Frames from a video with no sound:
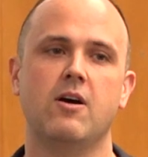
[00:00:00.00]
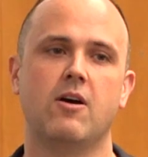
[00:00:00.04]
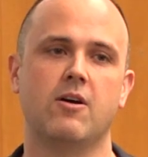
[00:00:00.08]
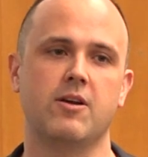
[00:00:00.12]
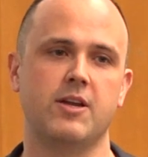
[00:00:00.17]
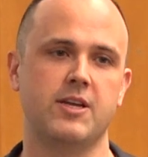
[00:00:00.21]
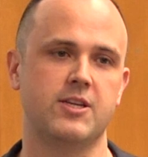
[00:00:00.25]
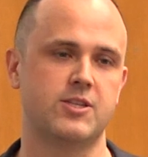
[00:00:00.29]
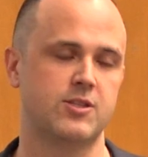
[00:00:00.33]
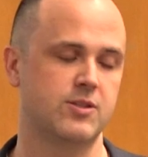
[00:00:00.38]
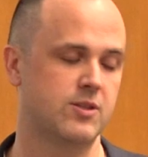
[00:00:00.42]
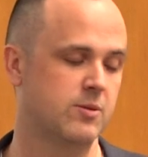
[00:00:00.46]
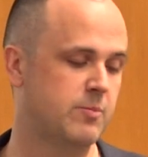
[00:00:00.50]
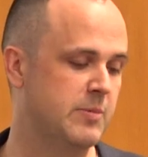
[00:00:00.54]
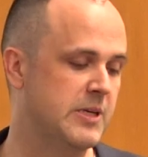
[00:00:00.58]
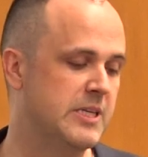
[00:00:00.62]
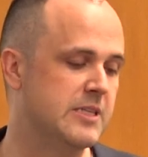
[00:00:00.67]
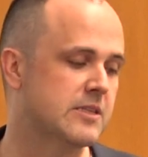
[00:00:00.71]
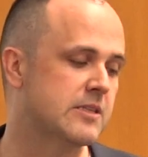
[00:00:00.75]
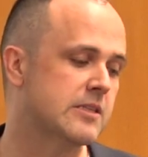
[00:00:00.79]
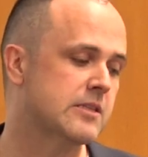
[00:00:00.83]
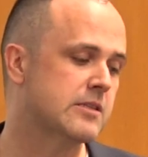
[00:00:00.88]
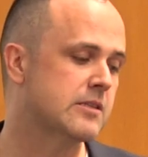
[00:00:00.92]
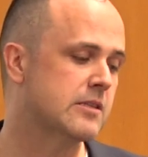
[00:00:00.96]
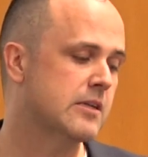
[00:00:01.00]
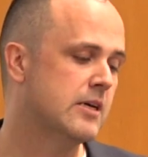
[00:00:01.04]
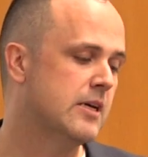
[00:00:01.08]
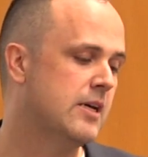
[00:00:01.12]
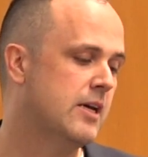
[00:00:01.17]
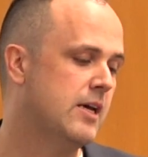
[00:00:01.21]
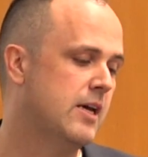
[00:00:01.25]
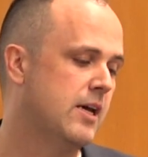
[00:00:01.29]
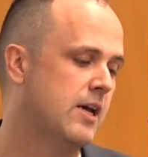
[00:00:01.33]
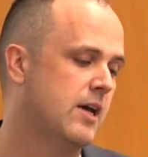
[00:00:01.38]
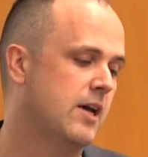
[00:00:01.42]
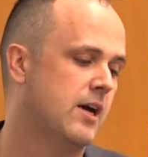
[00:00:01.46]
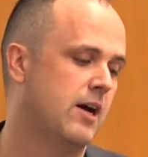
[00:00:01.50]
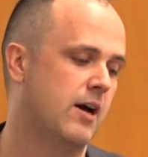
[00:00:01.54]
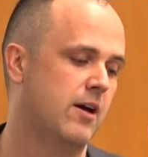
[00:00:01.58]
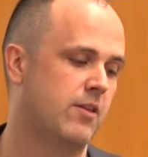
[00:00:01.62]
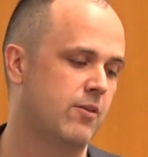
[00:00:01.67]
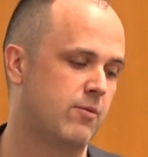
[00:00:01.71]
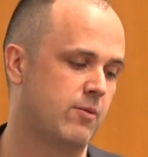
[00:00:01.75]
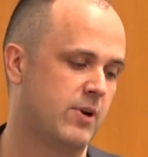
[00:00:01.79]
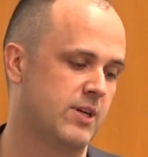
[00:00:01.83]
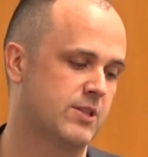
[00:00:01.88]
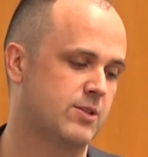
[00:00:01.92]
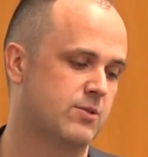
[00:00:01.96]
on each of the pieces.
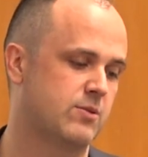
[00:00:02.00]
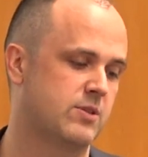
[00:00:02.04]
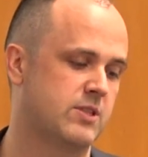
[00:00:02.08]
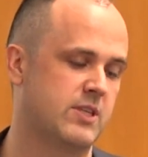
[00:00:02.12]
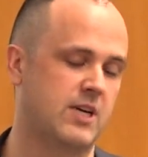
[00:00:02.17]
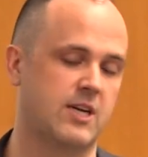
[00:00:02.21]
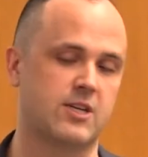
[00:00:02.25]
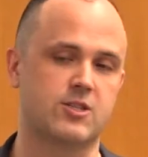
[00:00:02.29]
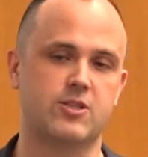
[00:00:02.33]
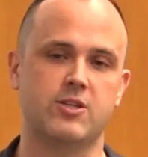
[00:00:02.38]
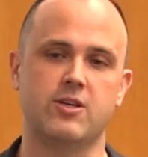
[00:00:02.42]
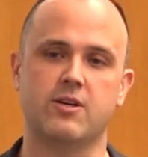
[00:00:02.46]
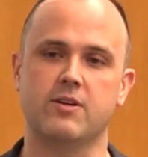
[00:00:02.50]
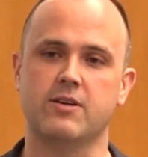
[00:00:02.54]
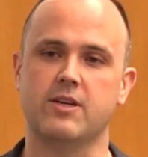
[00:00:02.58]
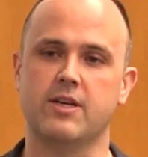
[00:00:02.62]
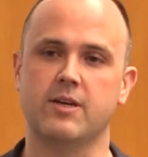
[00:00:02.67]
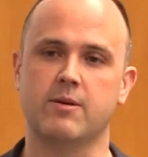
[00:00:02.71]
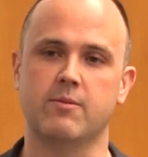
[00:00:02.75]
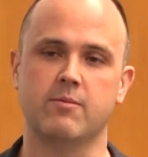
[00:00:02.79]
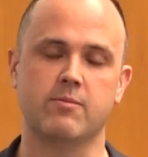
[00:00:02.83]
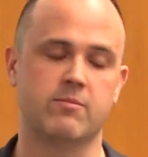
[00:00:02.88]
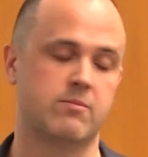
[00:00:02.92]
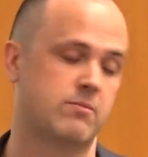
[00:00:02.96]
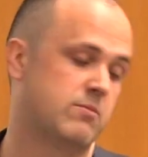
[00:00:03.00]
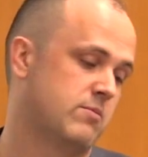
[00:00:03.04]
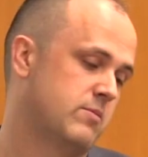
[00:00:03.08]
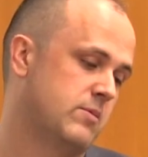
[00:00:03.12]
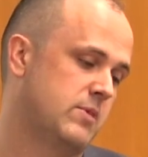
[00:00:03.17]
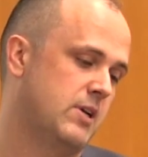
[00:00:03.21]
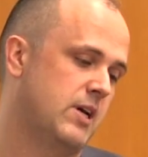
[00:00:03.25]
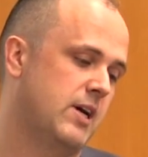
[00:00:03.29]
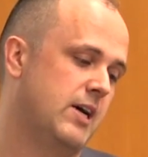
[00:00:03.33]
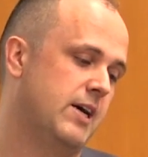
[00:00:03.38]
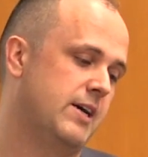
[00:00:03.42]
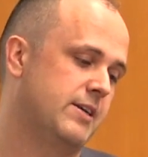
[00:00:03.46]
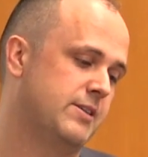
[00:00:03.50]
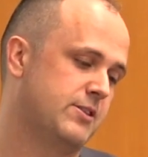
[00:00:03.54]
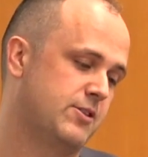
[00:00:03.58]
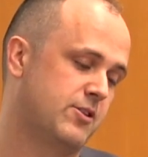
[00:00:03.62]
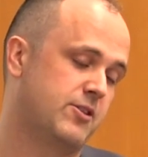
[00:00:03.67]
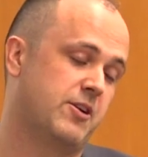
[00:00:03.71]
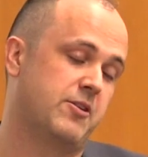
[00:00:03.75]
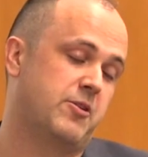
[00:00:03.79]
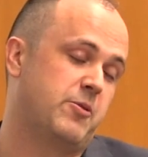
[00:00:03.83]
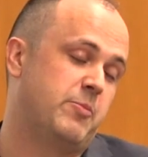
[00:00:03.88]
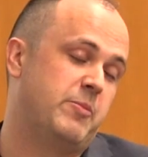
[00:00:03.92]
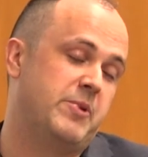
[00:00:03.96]
The rest was actually all done,
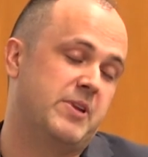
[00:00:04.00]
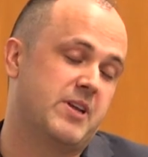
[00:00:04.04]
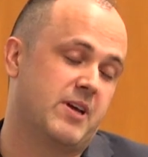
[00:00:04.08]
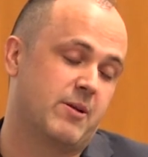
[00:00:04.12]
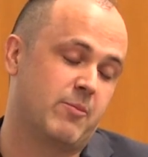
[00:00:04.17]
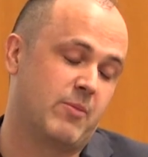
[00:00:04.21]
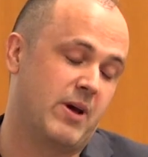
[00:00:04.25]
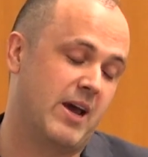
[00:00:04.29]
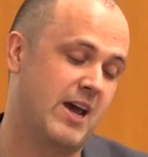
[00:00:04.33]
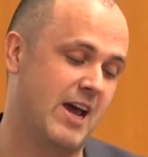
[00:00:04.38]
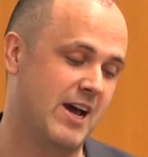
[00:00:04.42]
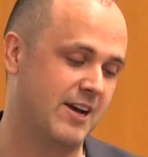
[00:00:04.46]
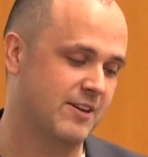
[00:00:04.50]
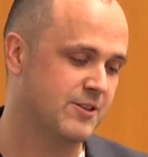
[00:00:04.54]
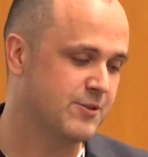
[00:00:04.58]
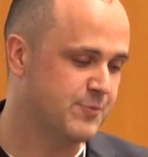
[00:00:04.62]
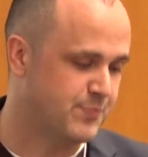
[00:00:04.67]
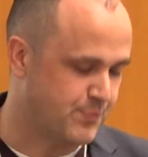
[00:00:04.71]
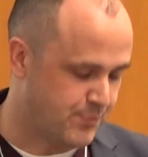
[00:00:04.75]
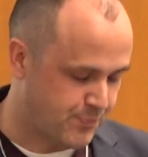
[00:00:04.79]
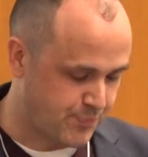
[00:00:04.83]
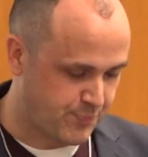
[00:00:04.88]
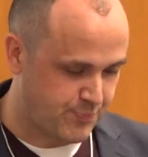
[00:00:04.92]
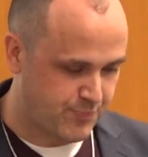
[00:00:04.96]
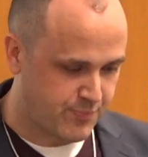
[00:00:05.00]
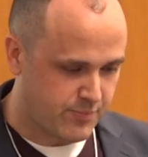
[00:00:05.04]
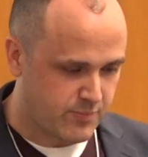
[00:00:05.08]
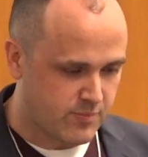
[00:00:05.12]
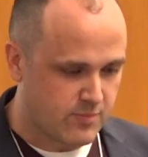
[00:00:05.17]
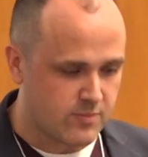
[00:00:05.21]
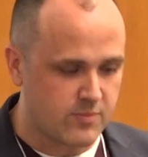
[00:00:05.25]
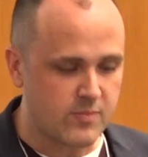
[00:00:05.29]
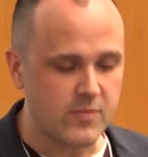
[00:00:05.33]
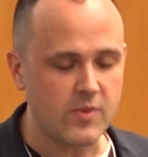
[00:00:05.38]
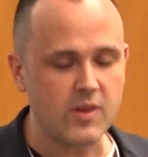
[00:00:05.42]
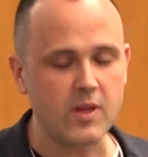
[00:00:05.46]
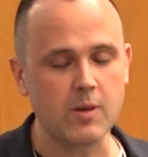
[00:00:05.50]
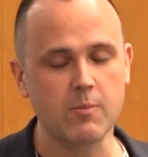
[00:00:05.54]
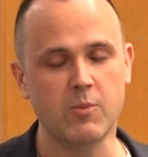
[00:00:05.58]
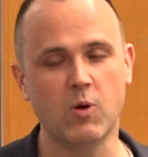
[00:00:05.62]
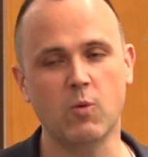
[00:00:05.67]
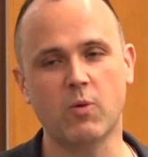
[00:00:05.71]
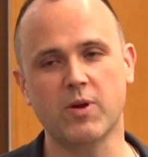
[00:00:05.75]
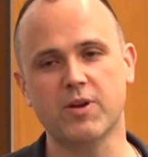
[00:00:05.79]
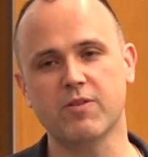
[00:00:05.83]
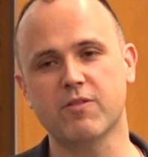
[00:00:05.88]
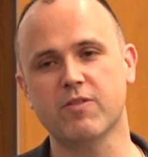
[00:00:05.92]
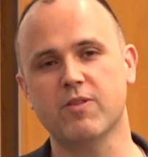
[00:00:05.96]
turned out to be done by hand.
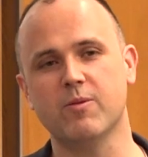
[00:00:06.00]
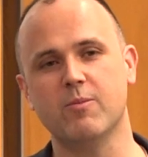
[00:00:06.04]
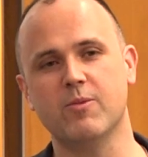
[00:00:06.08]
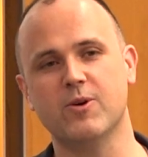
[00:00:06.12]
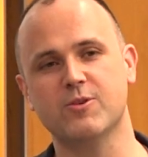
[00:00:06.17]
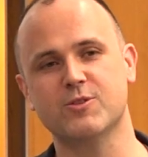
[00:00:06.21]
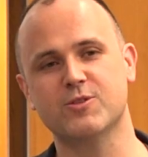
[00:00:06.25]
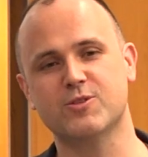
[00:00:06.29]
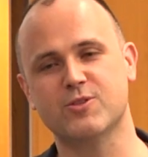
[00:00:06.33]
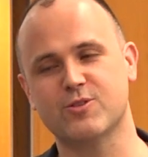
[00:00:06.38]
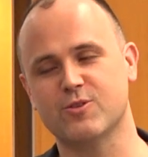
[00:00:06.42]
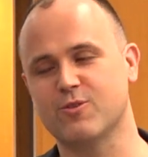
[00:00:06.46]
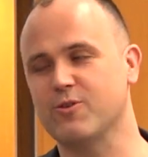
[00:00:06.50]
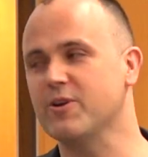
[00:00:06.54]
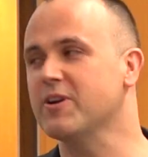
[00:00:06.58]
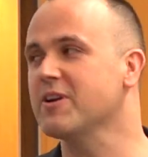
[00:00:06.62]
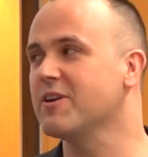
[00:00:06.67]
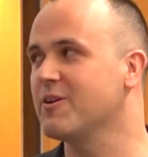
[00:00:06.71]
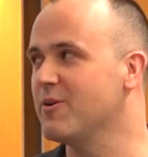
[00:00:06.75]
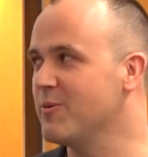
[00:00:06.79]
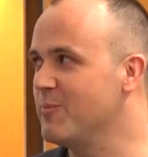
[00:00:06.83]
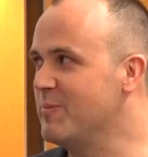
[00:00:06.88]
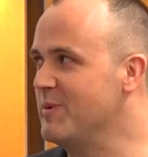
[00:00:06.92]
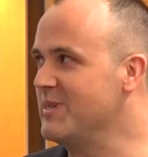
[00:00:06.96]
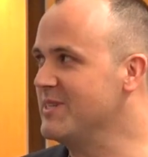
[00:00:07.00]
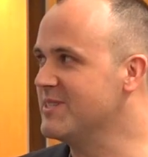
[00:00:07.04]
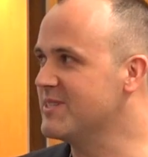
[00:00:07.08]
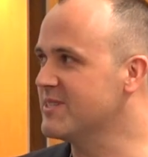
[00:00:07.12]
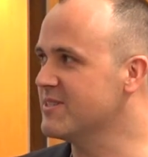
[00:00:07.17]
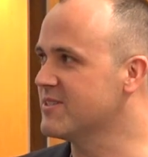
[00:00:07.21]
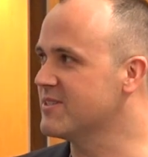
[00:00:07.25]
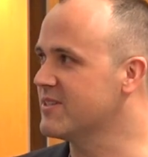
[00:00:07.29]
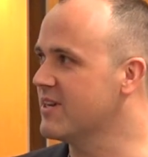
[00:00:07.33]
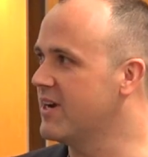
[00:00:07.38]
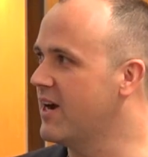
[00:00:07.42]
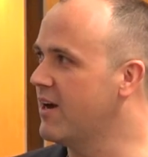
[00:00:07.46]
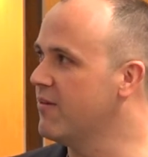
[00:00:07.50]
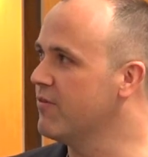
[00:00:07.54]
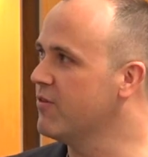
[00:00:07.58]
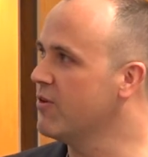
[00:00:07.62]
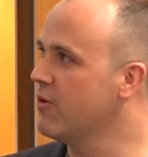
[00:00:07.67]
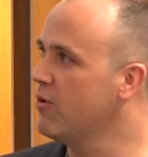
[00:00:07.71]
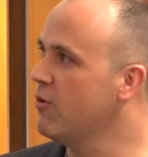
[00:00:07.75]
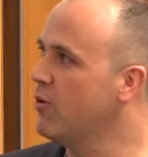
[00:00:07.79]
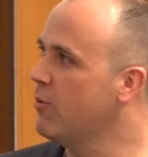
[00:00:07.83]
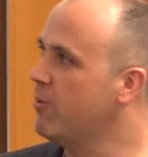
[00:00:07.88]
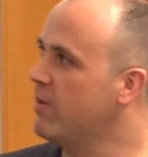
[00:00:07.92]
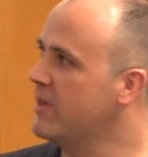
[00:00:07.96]
But one of the most critical pieces of
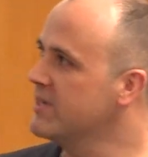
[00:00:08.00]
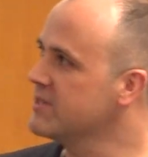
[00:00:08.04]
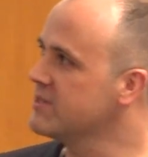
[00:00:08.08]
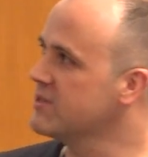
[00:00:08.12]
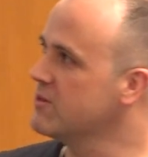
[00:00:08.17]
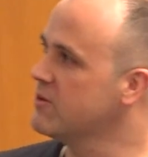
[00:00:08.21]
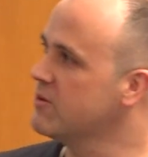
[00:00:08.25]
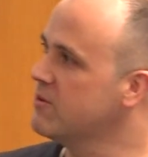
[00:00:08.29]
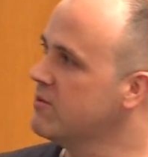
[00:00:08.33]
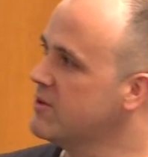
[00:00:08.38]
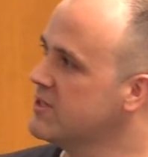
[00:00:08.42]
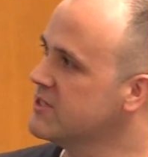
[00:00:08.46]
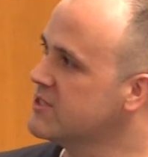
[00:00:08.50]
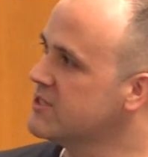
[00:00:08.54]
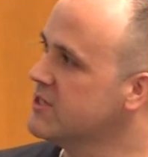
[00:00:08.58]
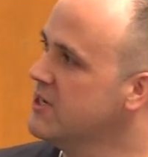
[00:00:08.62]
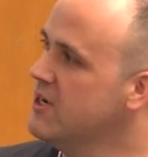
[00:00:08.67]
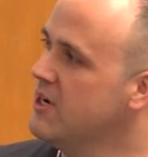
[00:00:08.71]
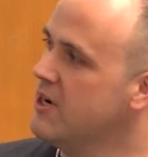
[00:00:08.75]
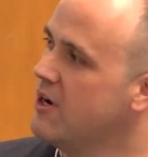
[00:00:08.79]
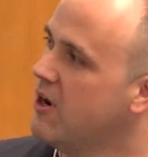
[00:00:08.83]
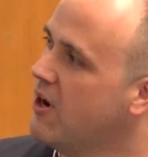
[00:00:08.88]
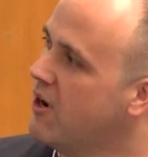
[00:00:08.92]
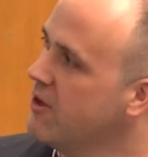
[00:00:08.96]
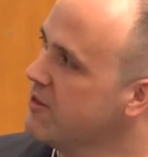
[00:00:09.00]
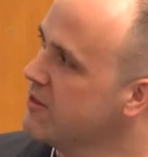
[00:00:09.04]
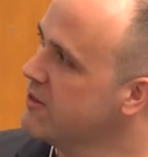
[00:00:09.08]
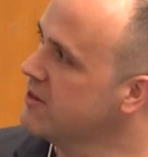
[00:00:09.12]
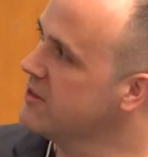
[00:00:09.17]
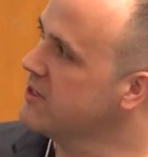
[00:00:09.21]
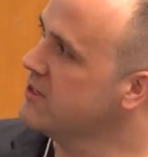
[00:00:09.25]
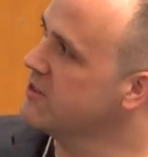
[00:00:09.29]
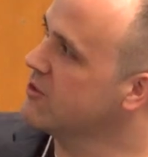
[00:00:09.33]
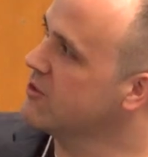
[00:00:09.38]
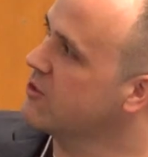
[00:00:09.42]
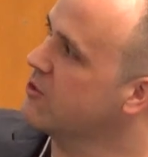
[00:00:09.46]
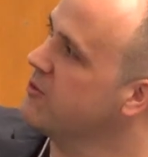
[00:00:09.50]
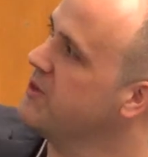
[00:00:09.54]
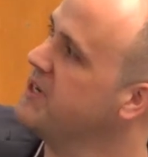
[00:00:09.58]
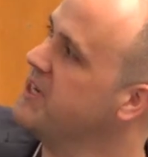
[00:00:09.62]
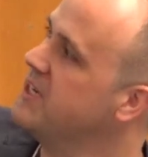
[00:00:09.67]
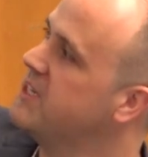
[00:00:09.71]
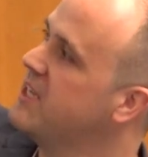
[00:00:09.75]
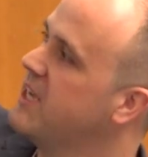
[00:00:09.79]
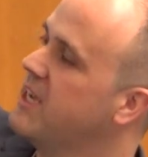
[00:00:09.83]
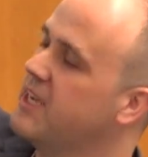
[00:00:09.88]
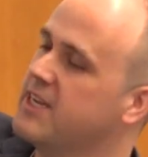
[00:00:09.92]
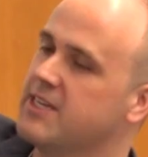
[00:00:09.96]
the whole puzzle was all the little green
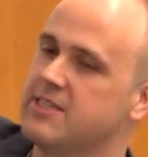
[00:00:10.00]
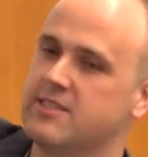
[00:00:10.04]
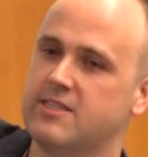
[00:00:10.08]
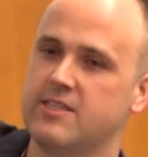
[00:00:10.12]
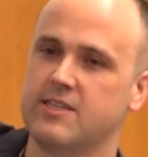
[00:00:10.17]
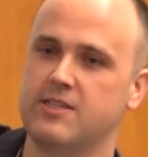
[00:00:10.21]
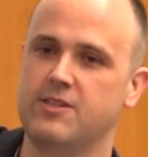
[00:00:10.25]
tags